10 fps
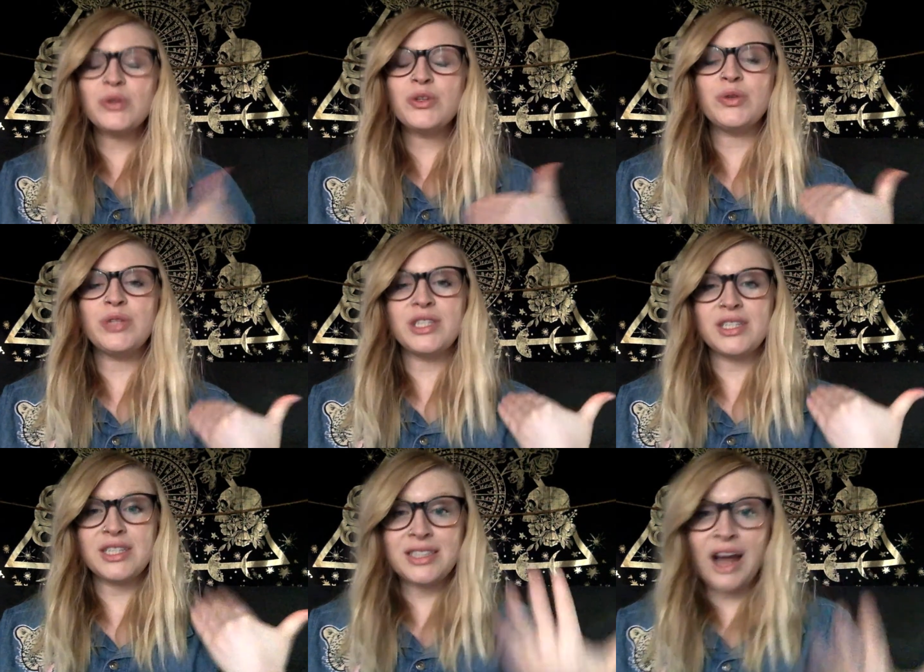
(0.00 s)
to
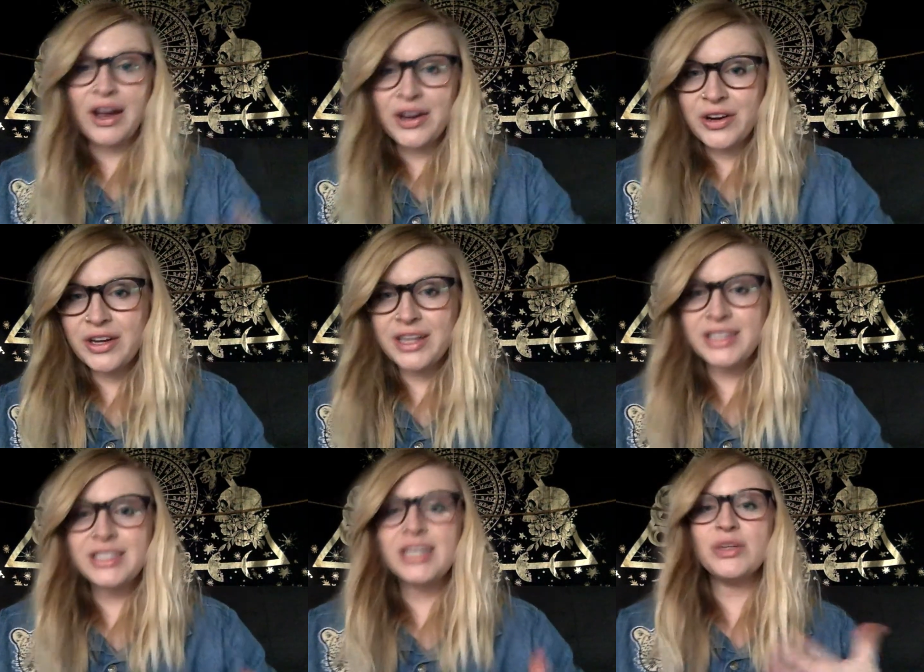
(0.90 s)
desire,
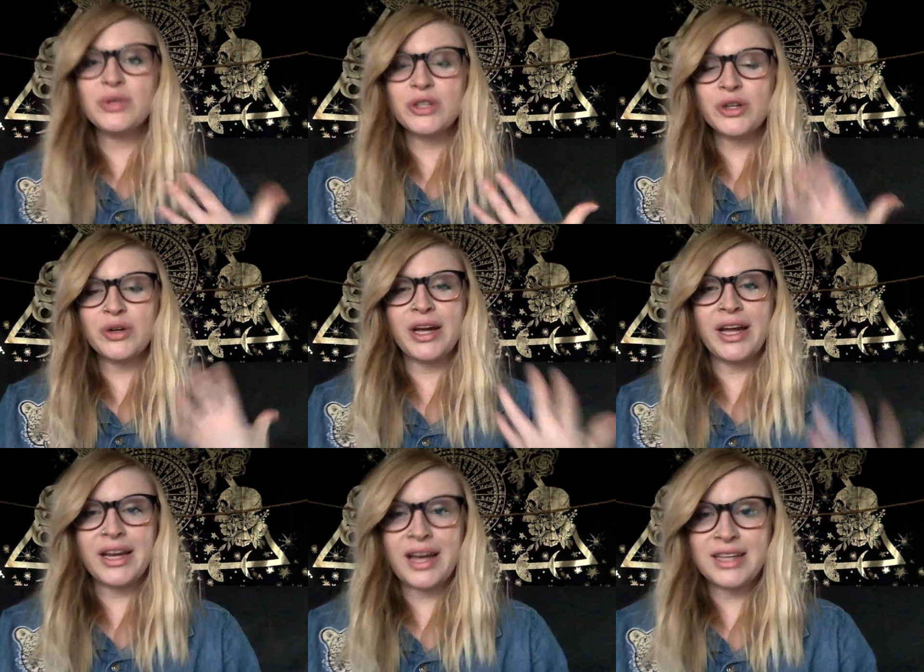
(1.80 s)
continue to
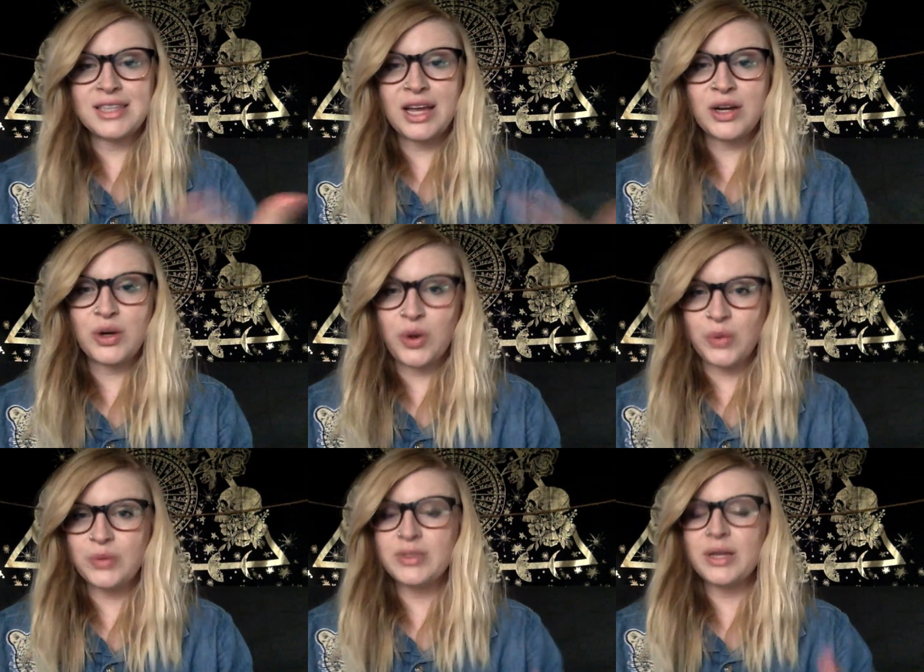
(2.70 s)
create and set
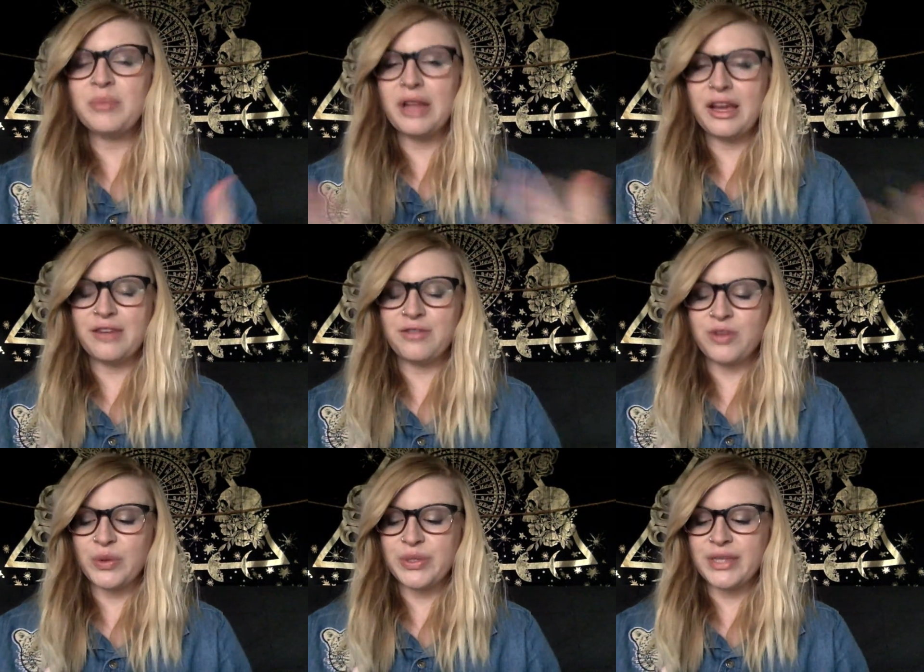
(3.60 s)
goals and plan for
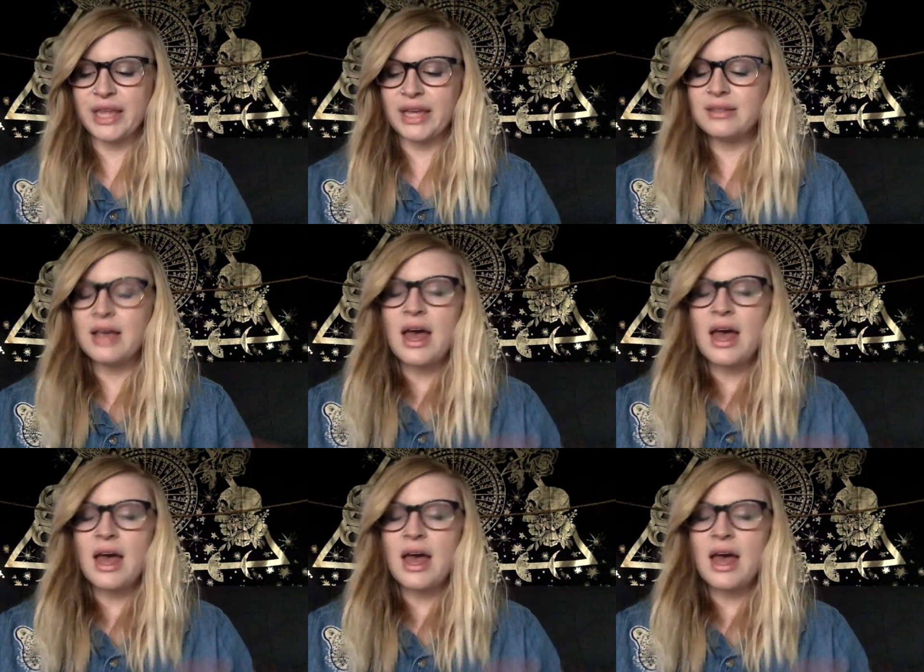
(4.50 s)
those things.